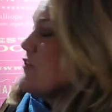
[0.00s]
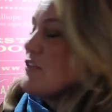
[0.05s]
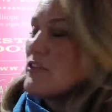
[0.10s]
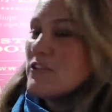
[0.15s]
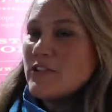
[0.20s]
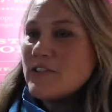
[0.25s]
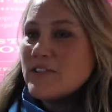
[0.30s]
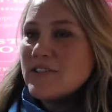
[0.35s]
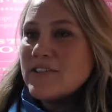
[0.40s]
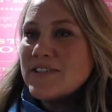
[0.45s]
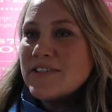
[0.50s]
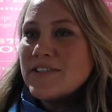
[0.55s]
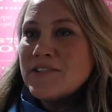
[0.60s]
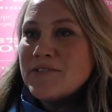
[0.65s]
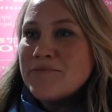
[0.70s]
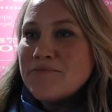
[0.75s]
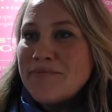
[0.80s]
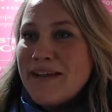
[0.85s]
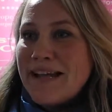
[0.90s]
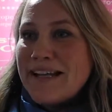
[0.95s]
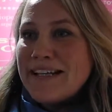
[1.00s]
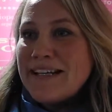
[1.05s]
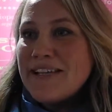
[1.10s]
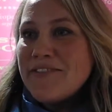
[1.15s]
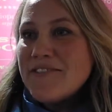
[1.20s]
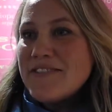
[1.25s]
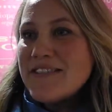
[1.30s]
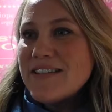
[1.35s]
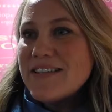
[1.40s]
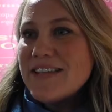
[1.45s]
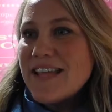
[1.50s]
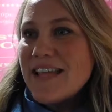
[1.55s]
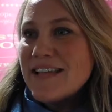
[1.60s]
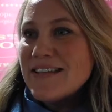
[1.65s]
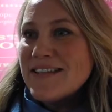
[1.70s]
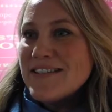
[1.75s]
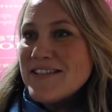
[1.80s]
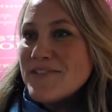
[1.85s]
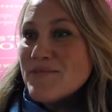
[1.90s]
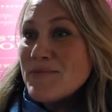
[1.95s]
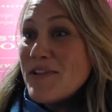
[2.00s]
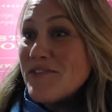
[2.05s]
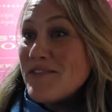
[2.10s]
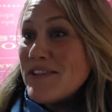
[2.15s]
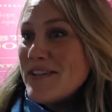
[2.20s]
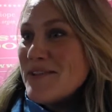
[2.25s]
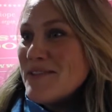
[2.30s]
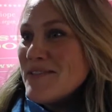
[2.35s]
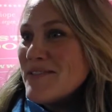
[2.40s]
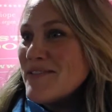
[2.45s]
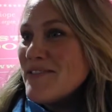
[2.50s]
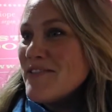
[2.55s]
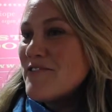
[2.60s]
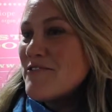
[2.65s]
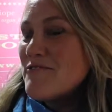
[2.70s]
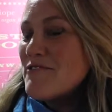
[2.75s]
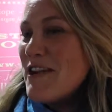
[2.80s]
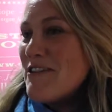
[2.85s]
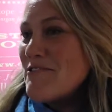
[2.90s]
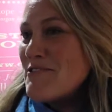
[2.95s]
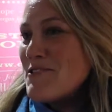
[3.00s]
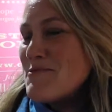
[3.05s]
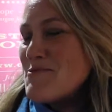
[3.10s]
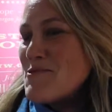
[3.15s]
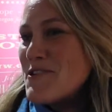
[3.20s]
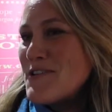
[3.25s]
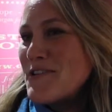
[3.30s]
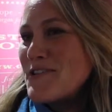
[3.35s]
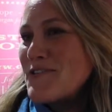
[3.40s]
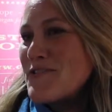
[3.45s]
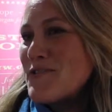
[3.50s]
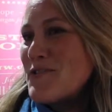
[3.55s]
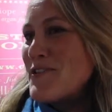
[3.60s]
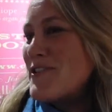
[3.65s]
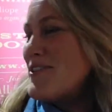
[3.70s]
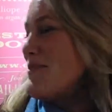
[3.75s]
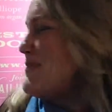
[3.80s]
difficult man gifts at the end. Some lovely fragrance products for